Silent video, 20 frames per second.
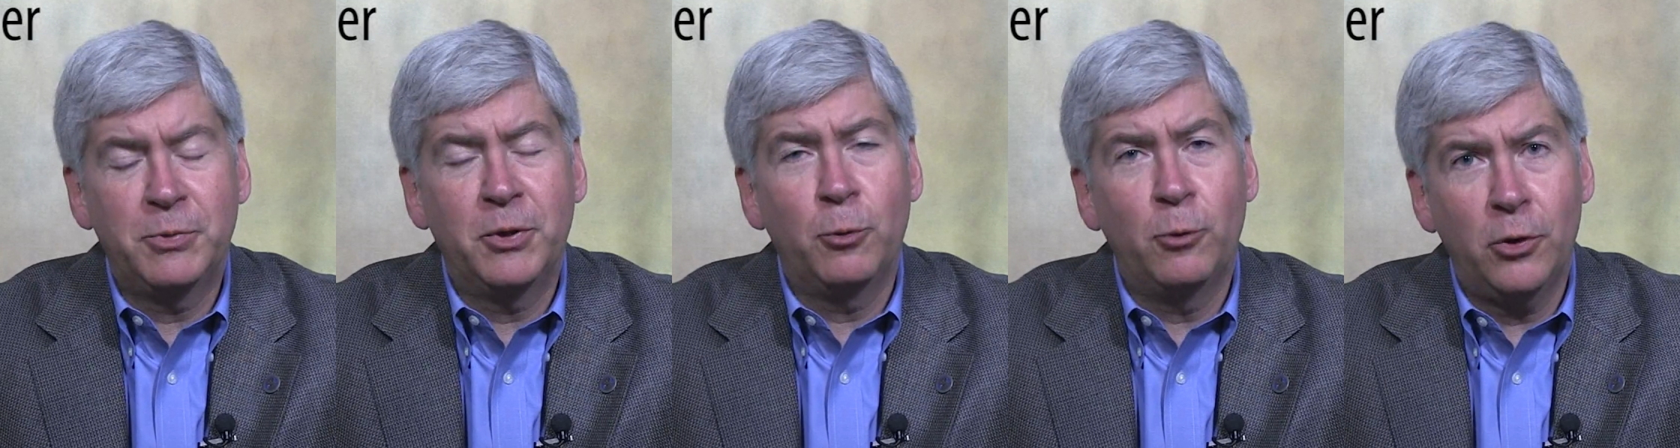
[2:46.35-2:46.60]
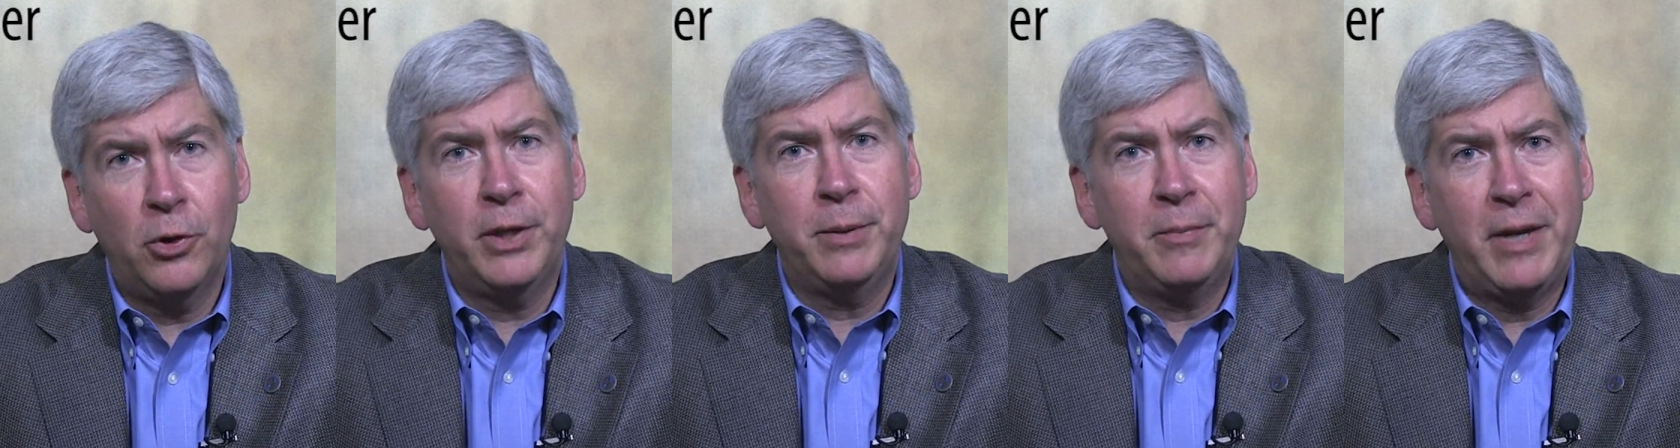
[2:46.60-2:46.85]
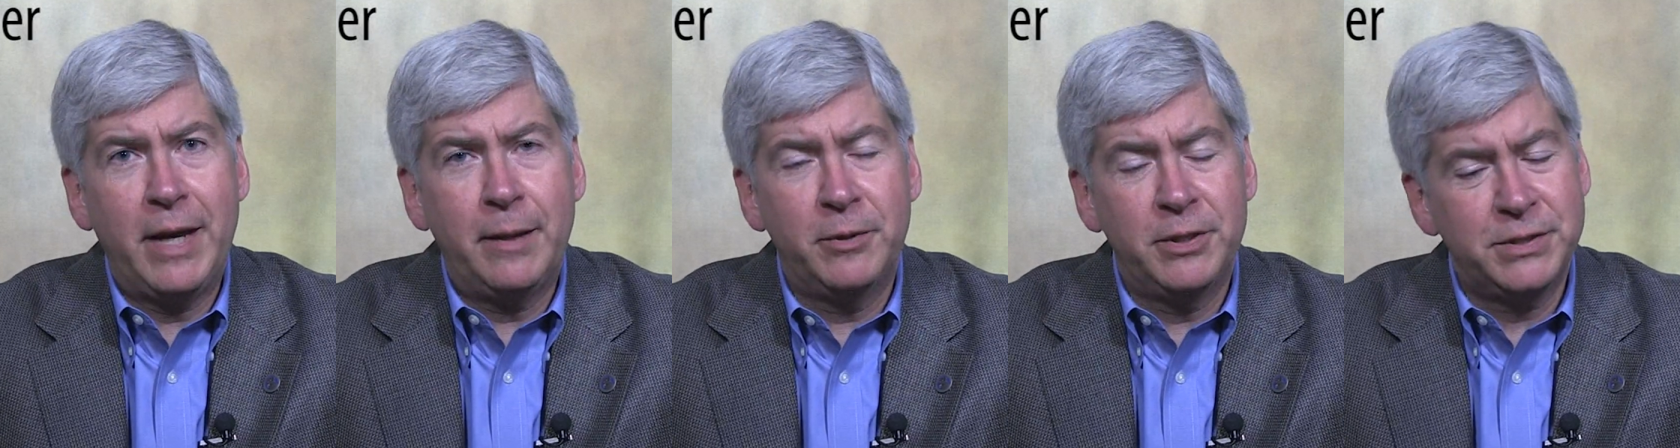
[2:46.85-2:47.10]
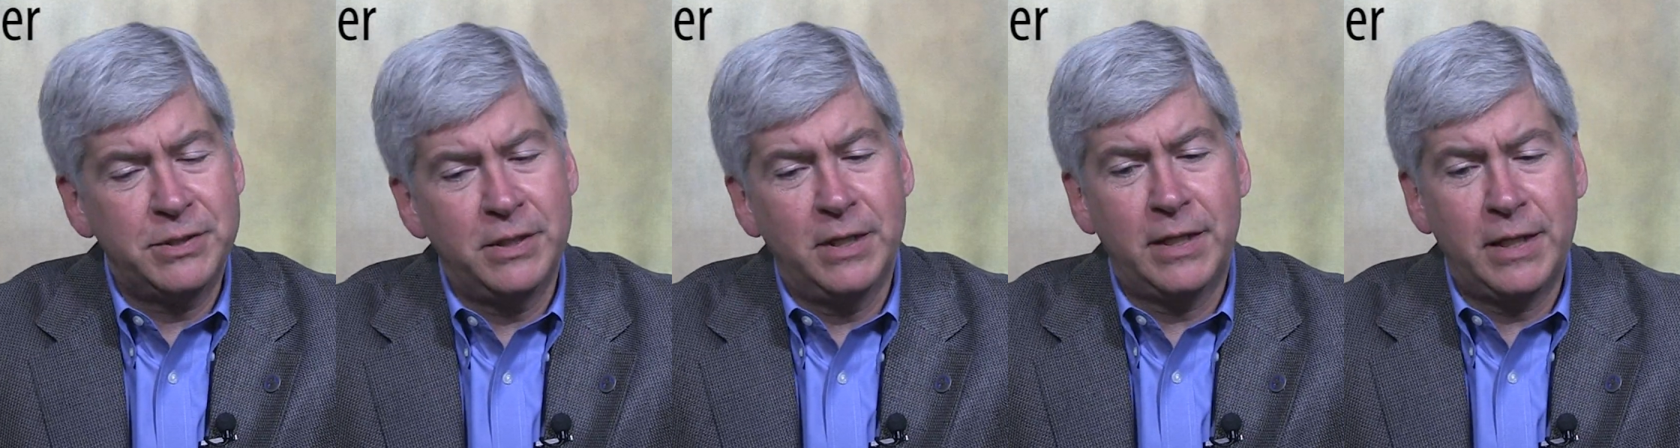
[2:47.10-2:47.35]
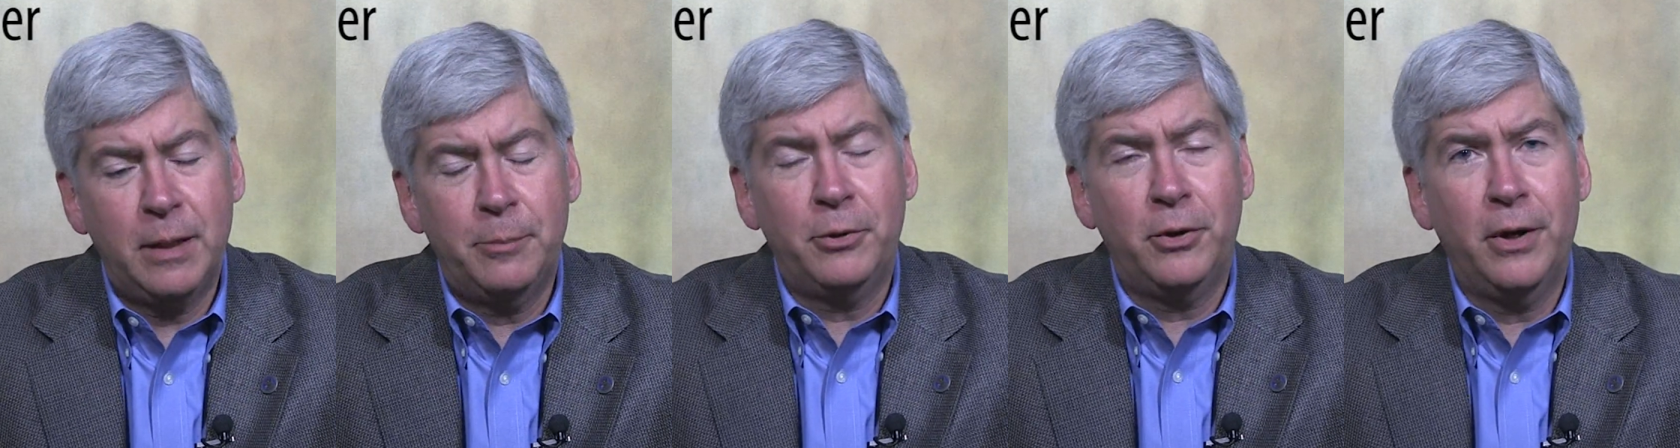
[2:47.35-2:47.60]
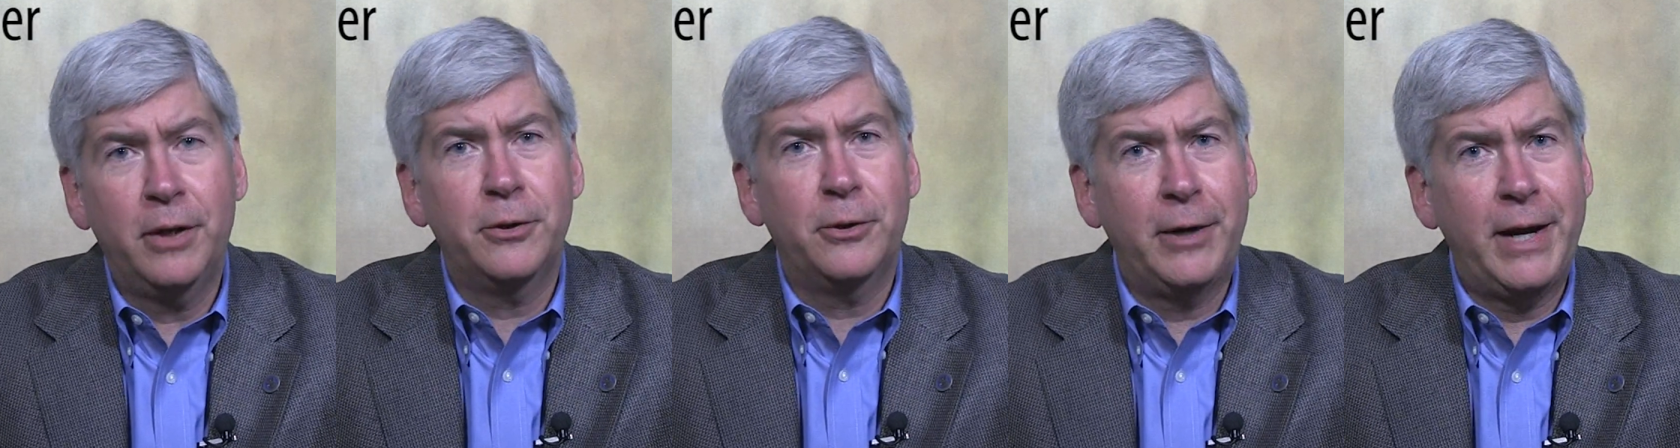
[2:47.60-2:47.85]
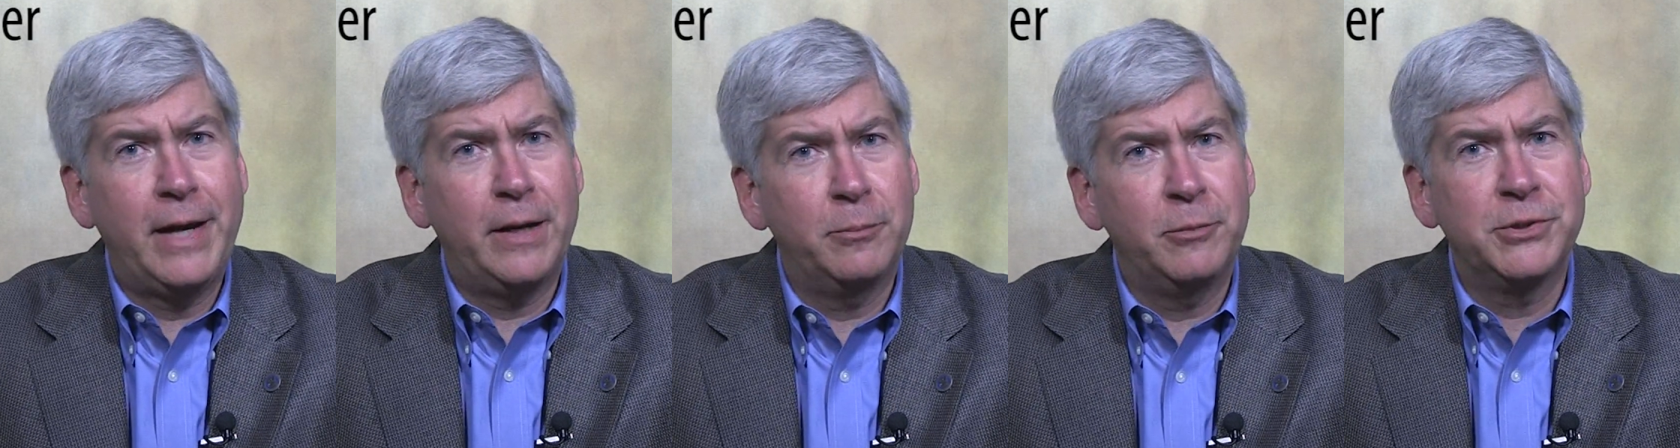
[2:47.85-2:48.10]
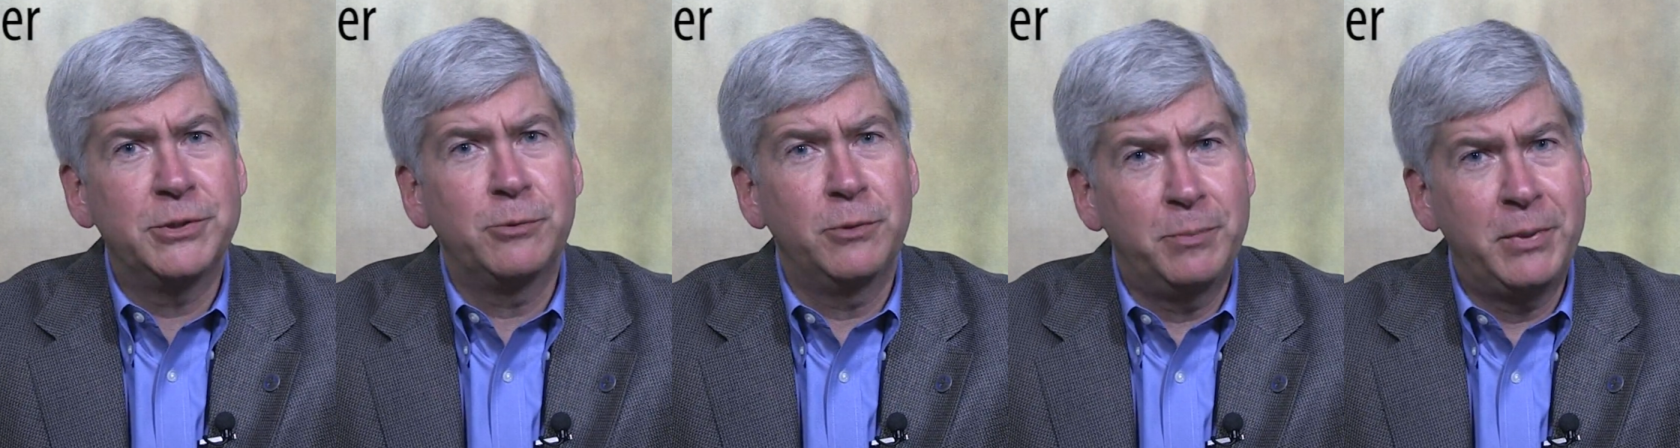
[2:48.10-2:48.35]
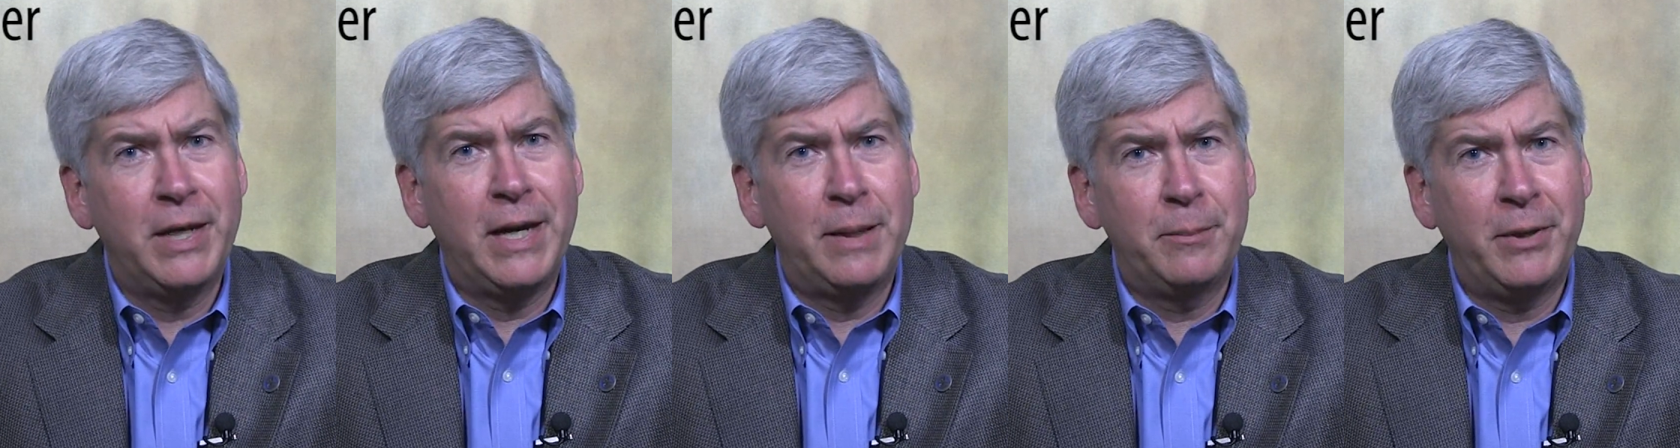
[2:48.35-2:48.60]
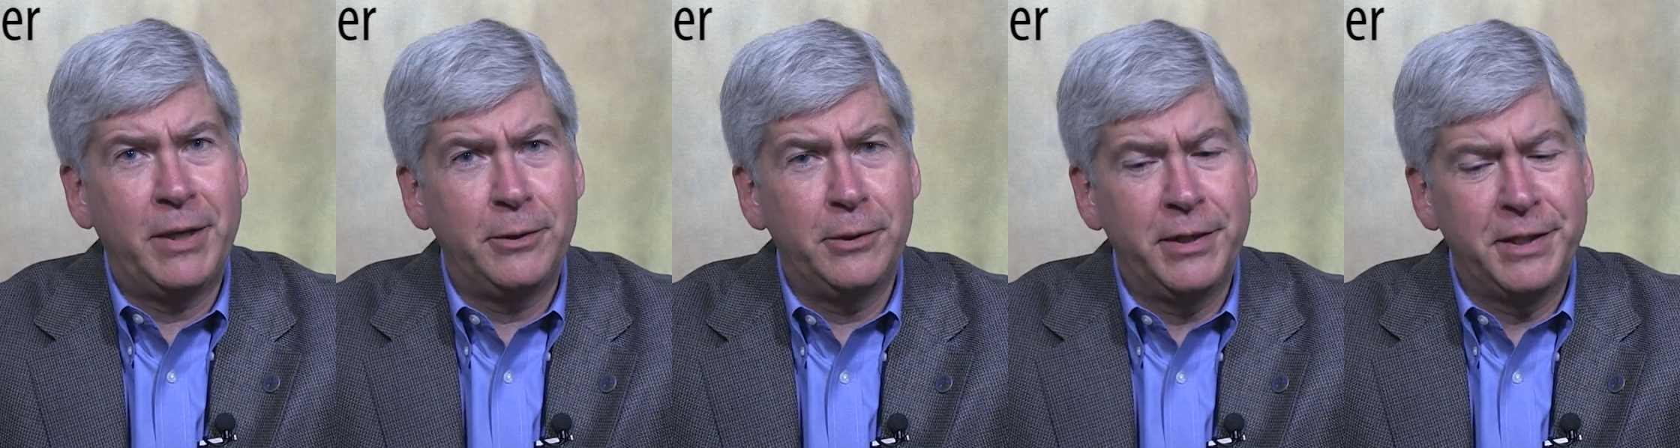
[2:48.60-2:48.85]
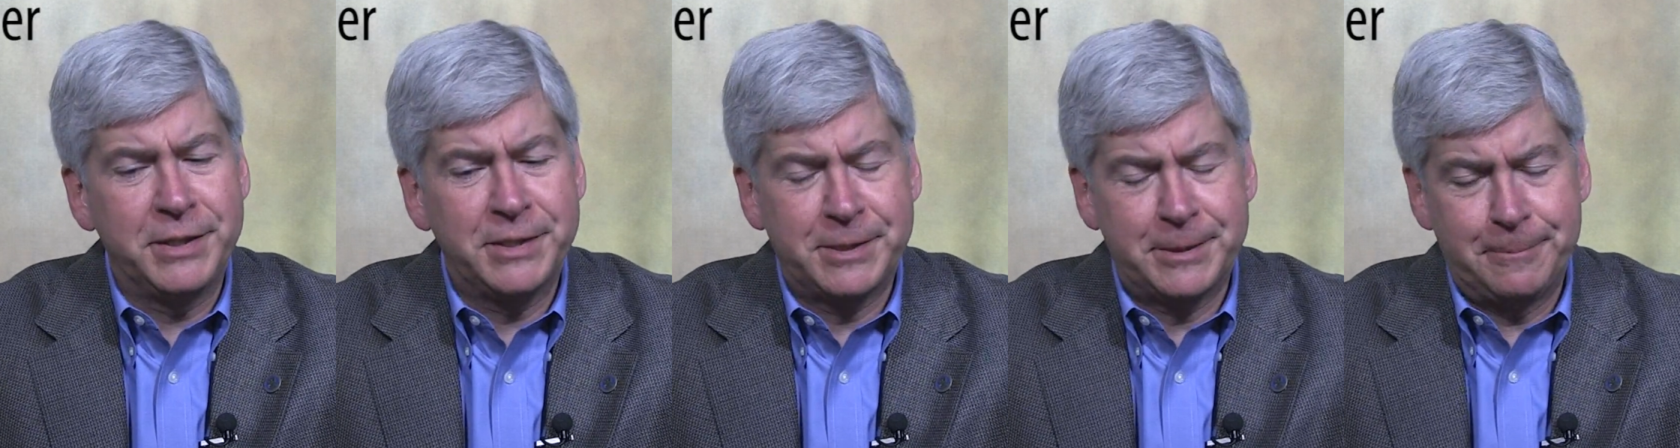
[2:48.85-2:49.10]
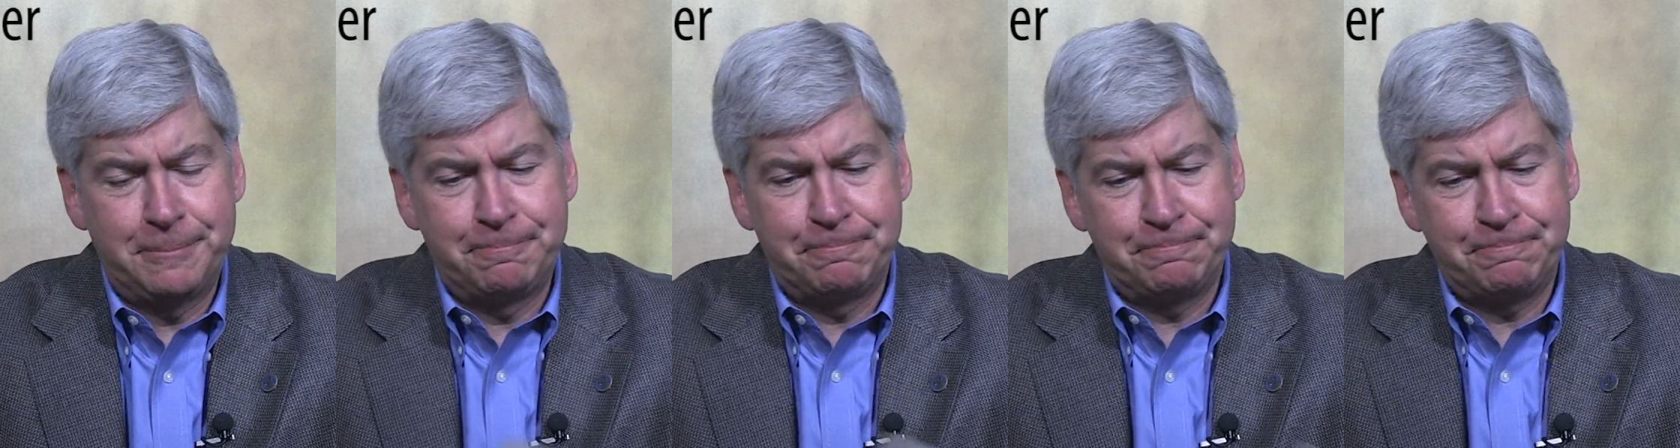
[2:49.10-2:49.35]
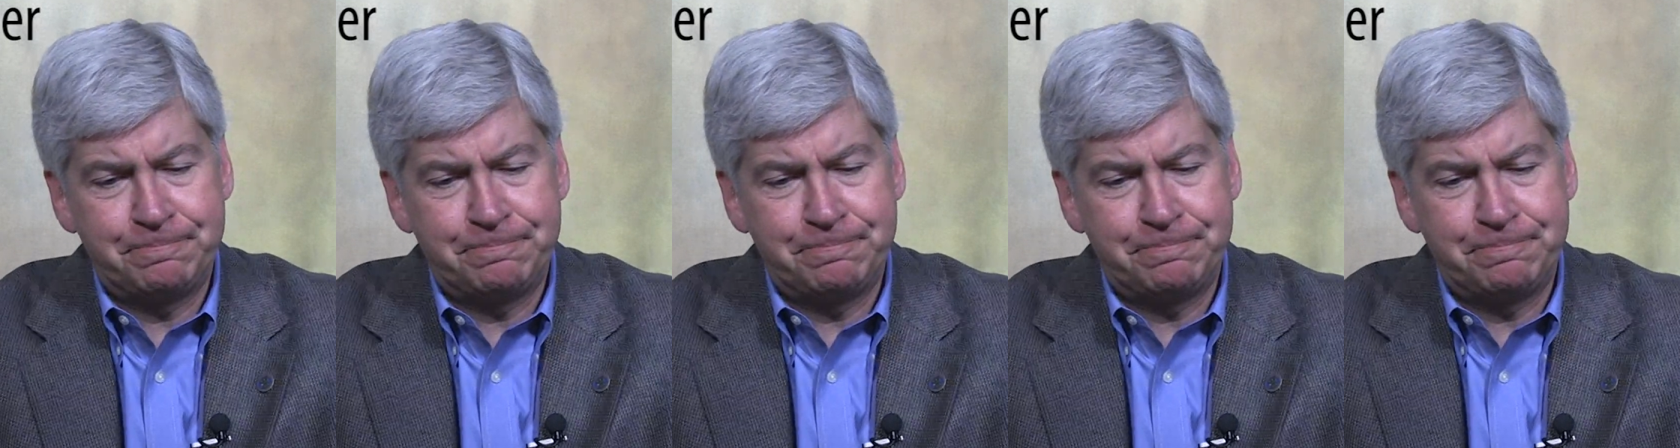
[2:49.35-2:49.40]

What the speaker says: but woolly mammoths and a couple other animals would be on my list.